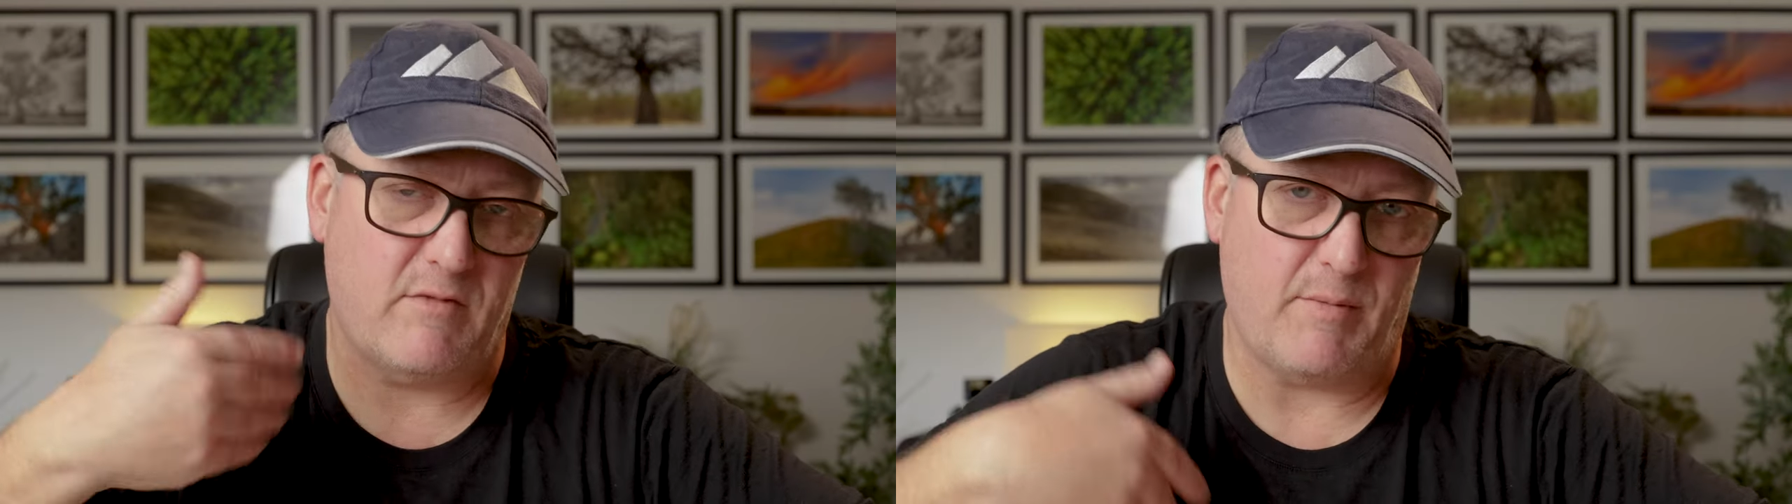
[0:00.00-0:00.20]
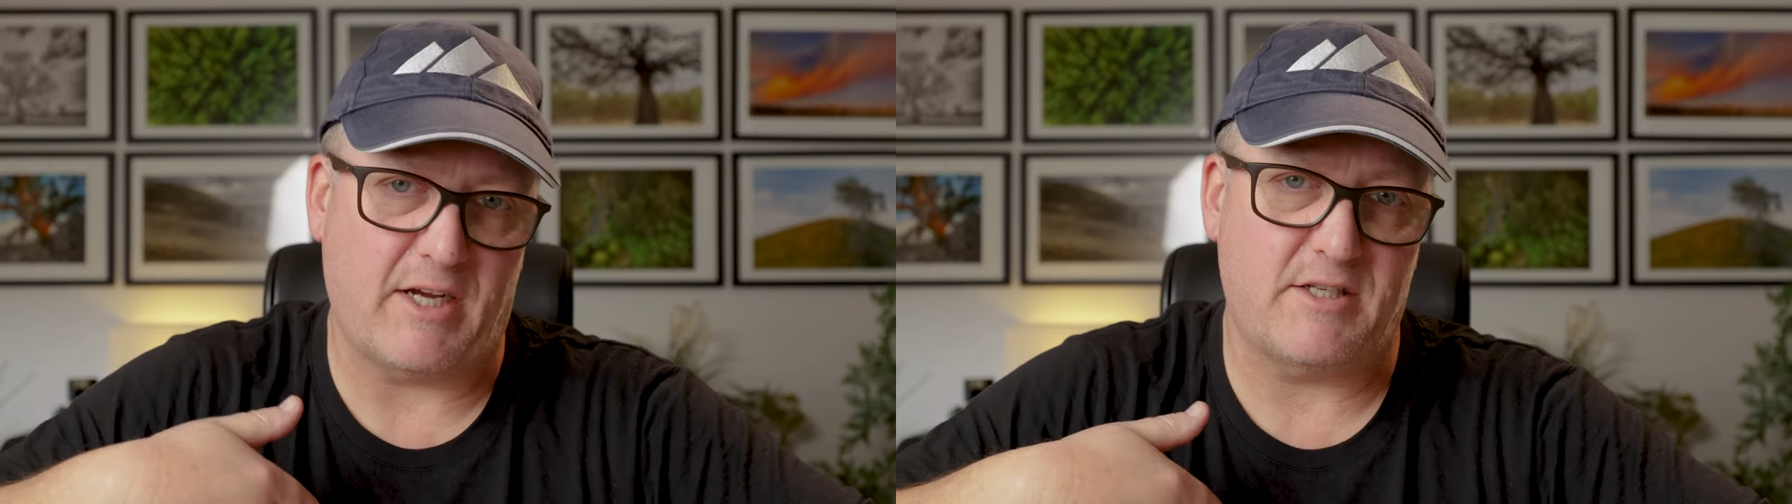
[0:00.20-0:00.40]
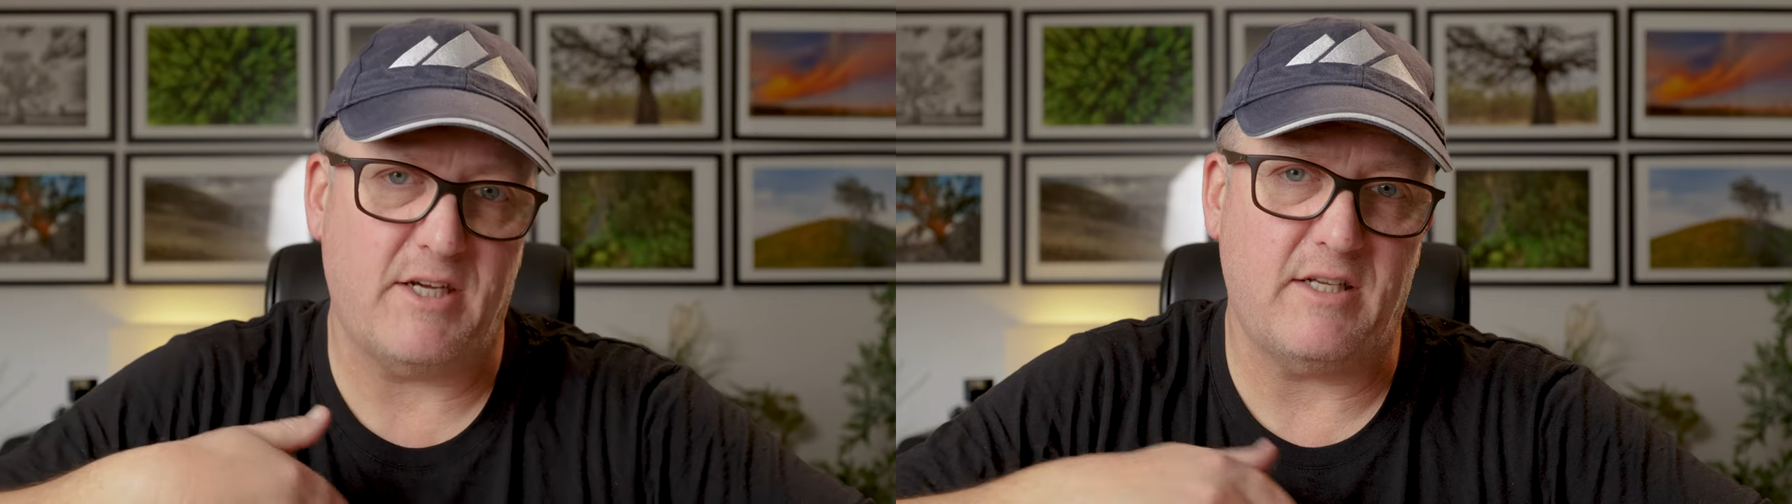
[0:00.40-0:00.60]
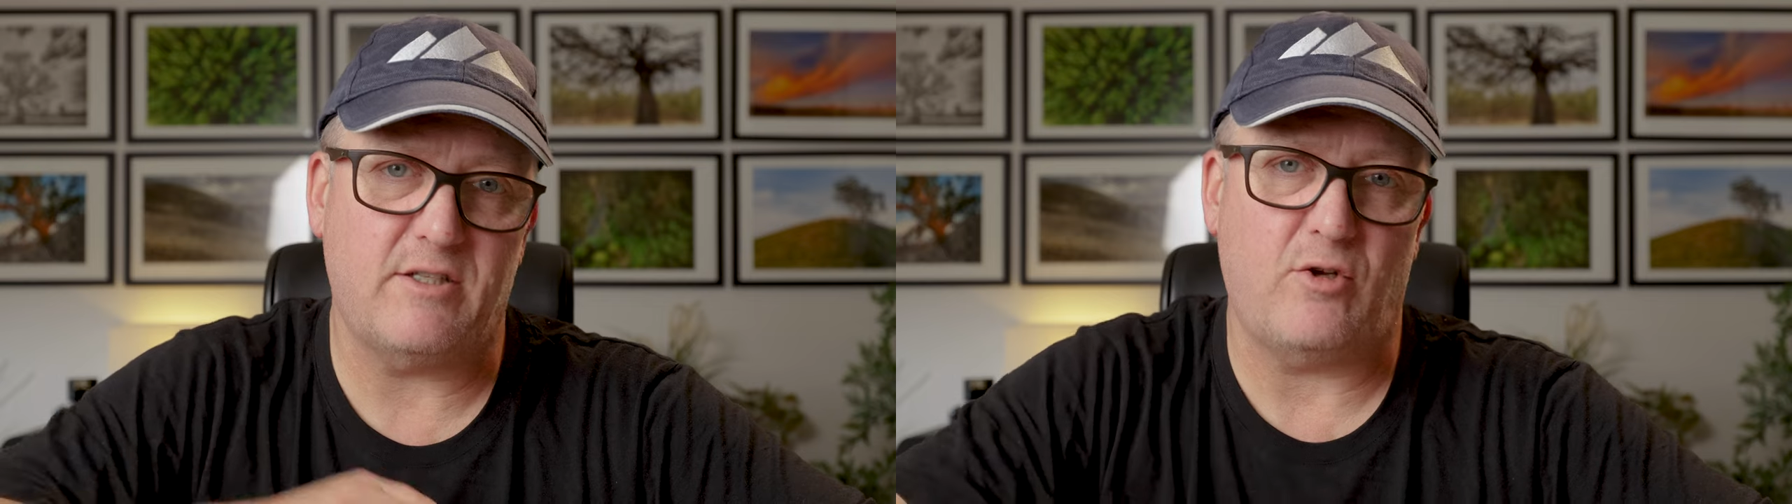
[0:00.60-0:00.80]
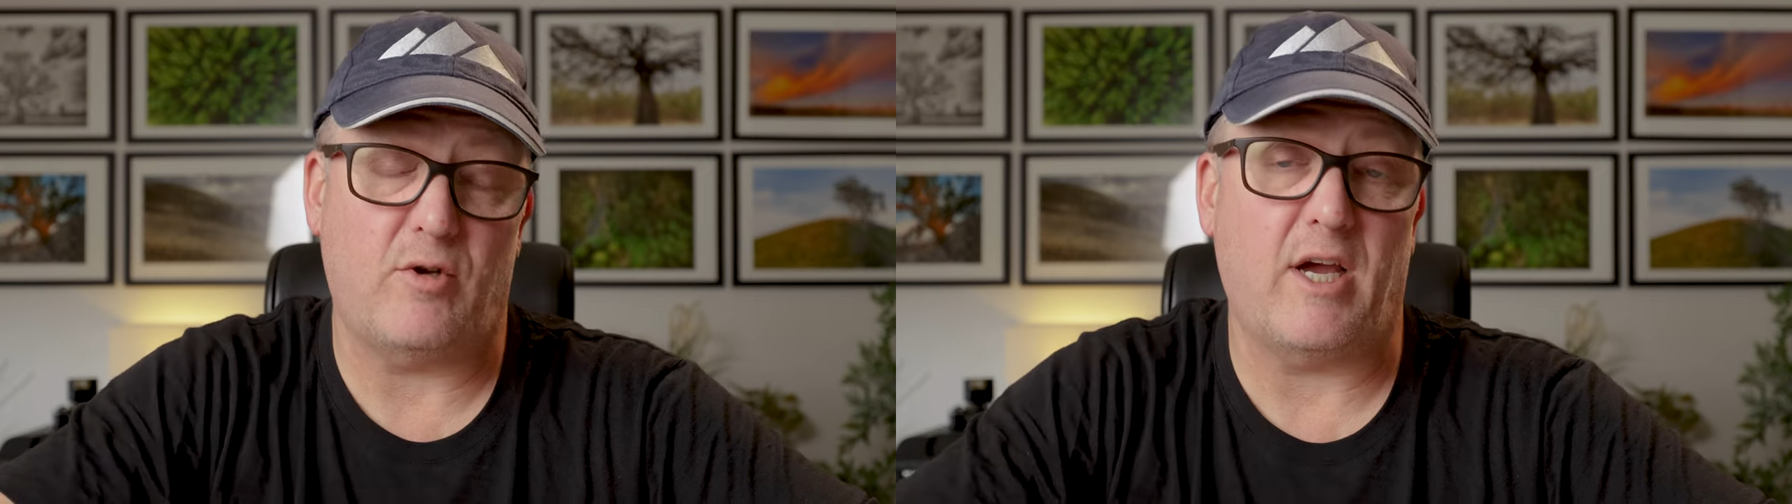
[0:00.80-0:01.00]
the back
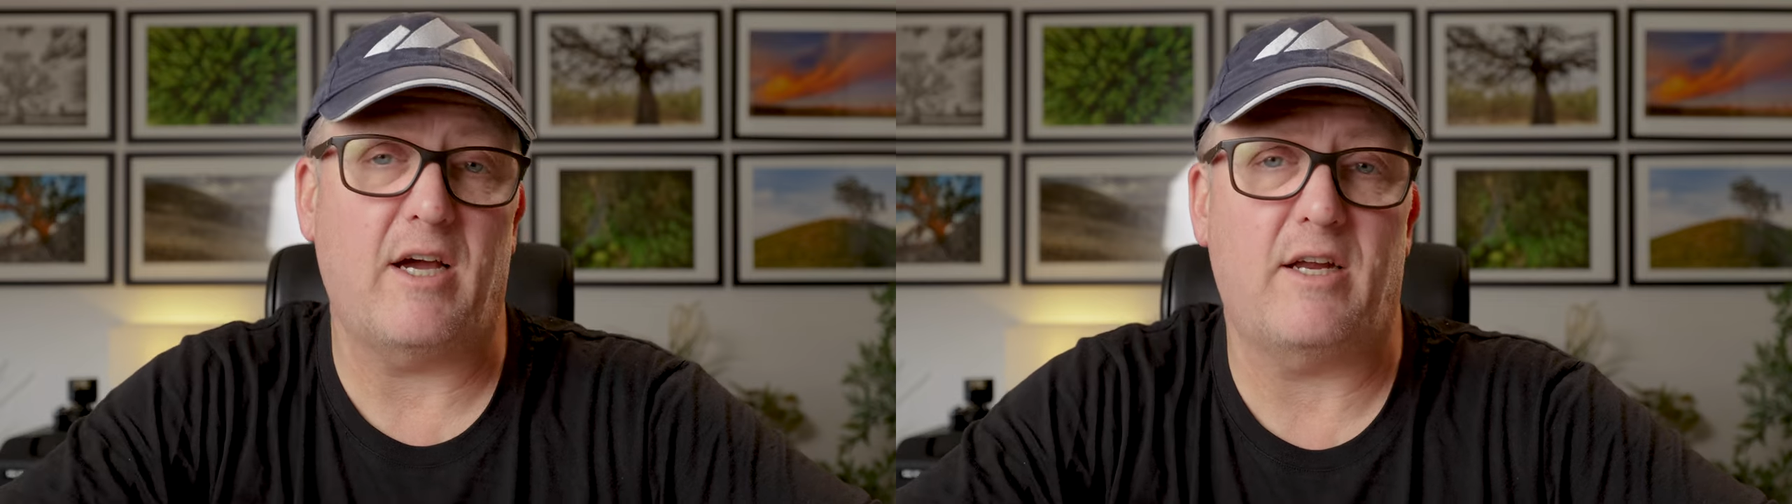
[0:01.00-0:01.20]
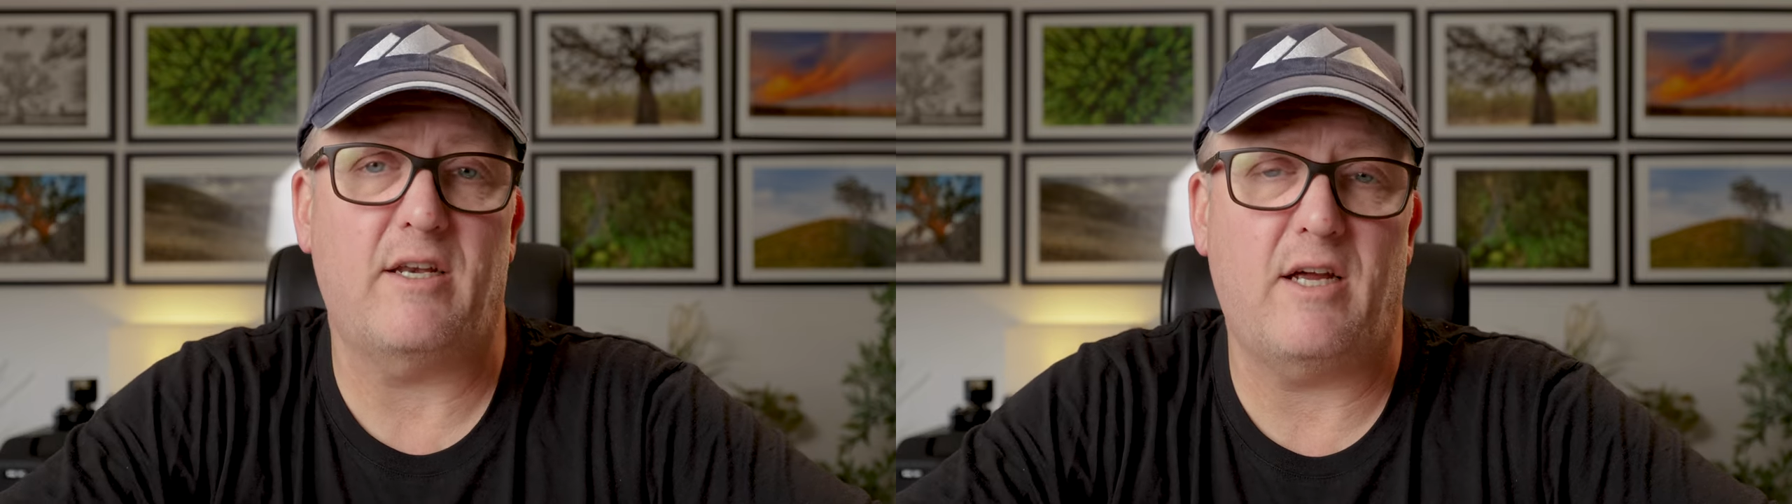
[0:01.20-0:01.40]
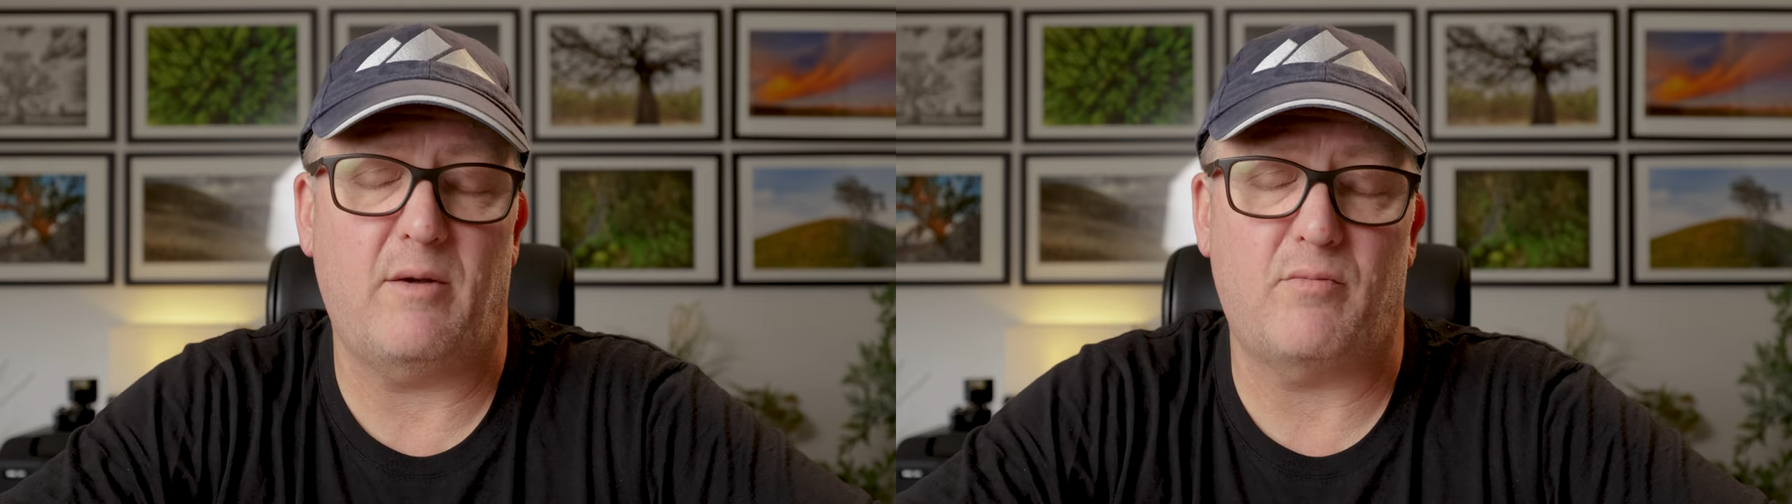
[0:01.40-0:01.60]
seats, you gain in